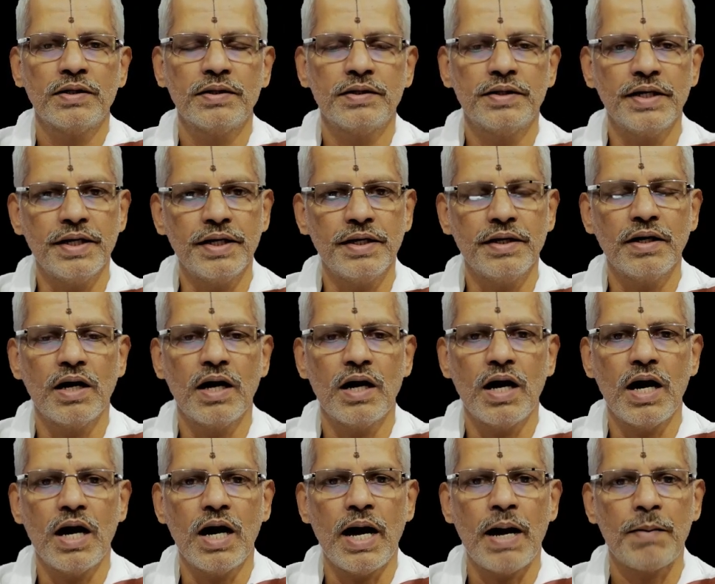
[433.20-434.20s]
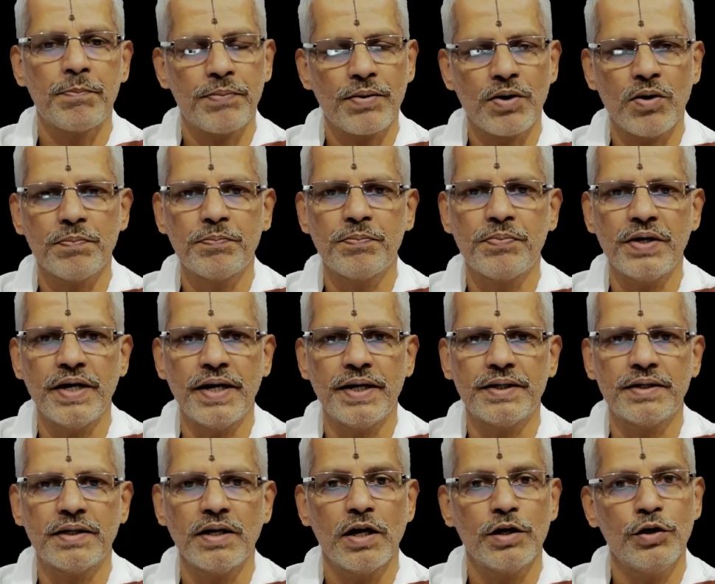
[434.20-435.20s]
the
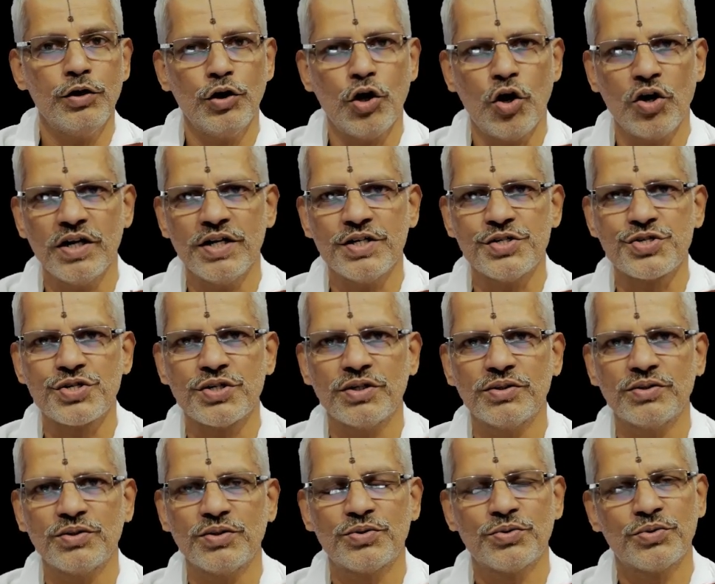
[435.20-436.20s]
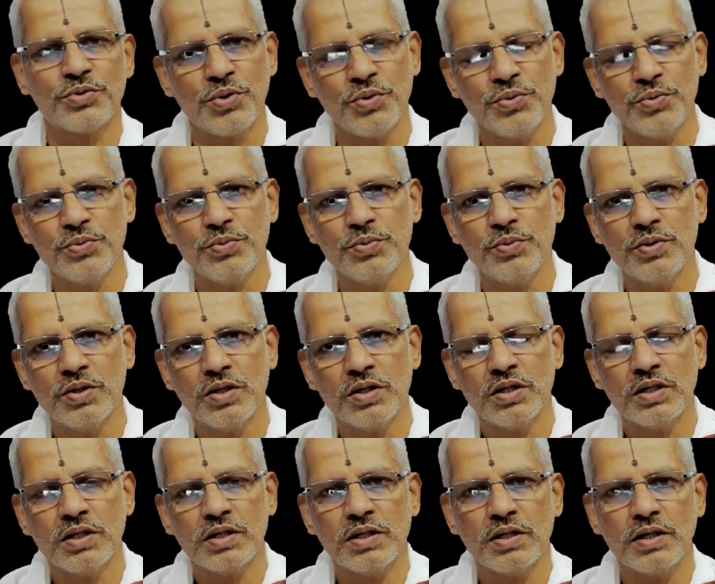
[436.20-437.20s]
appropriate knowledge through
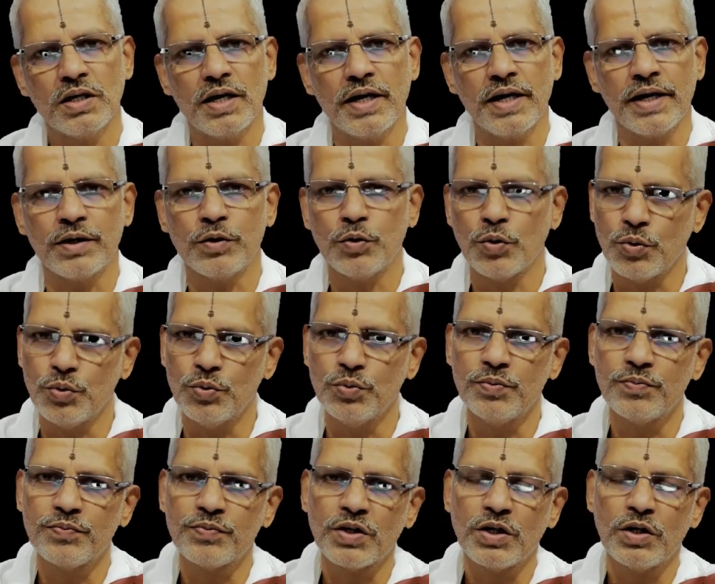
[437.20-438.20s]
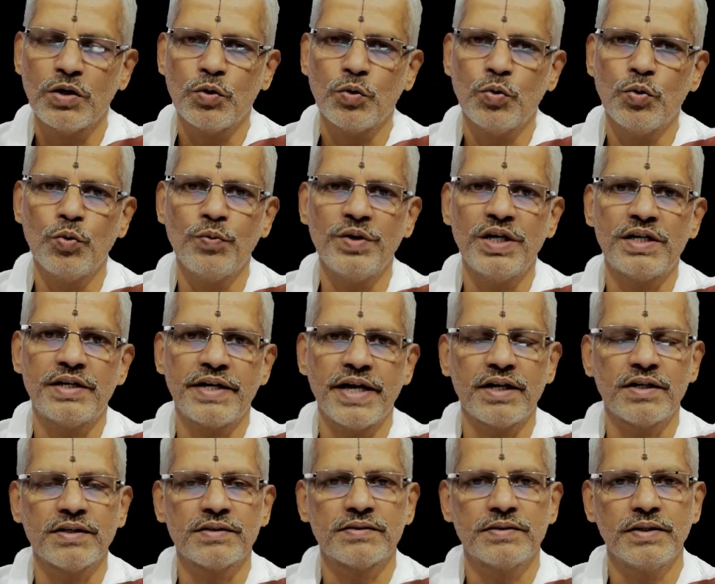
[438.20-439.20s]
a guru who will
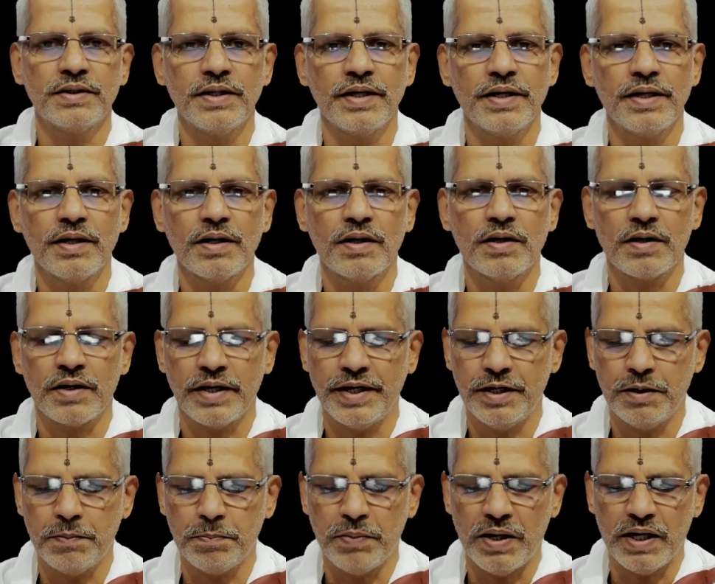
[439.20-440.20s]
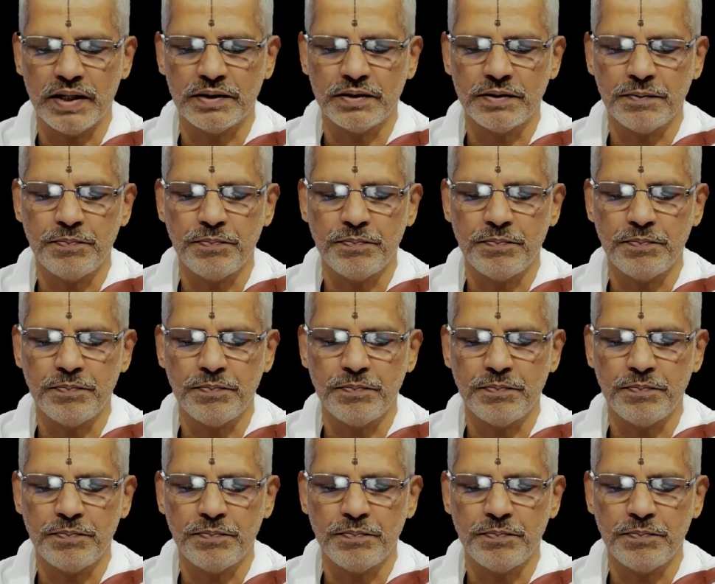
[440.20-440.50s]
take us in the right path.